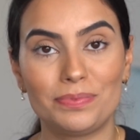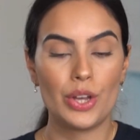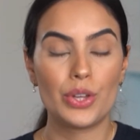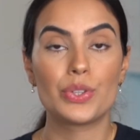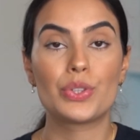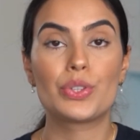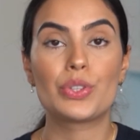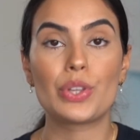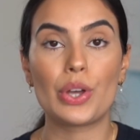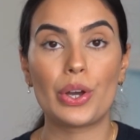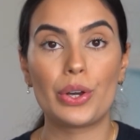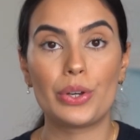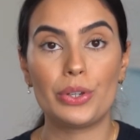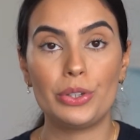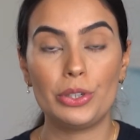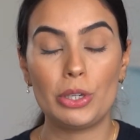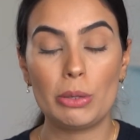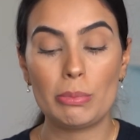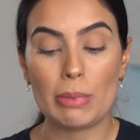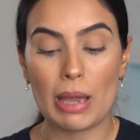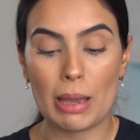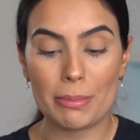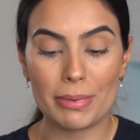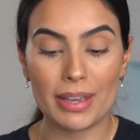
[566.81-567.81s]
So you
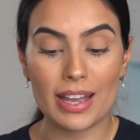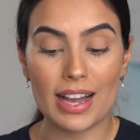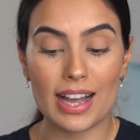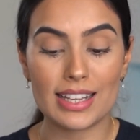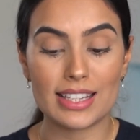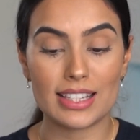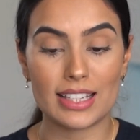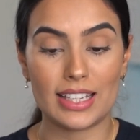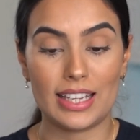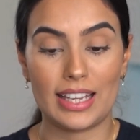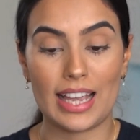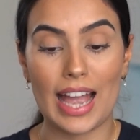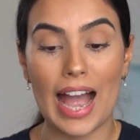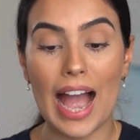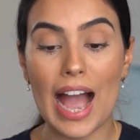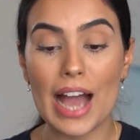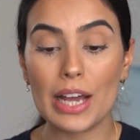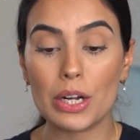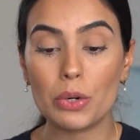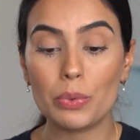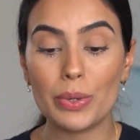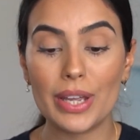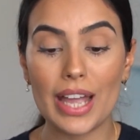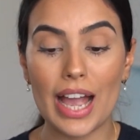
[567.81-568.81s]
may be asking, how
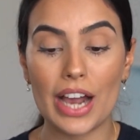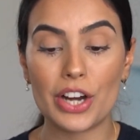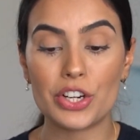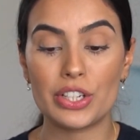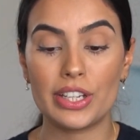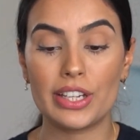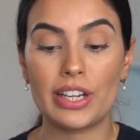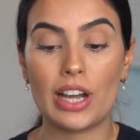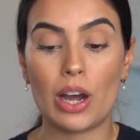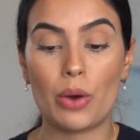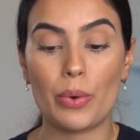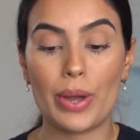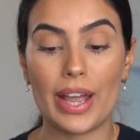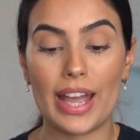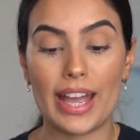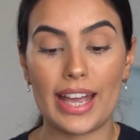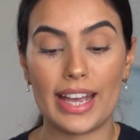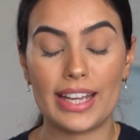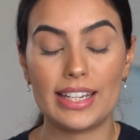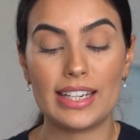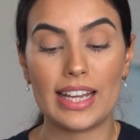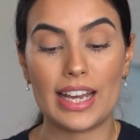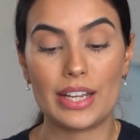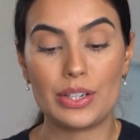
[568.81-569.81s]
do we actually go
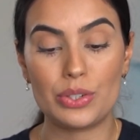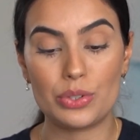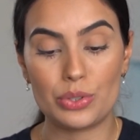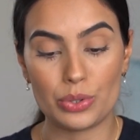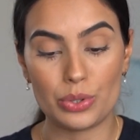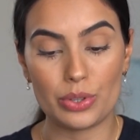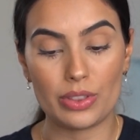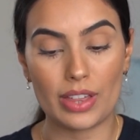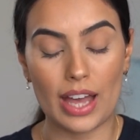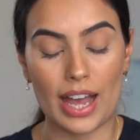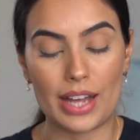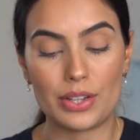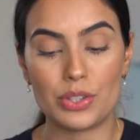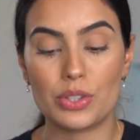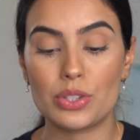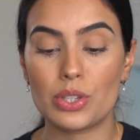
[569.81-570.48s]
ahead and do that?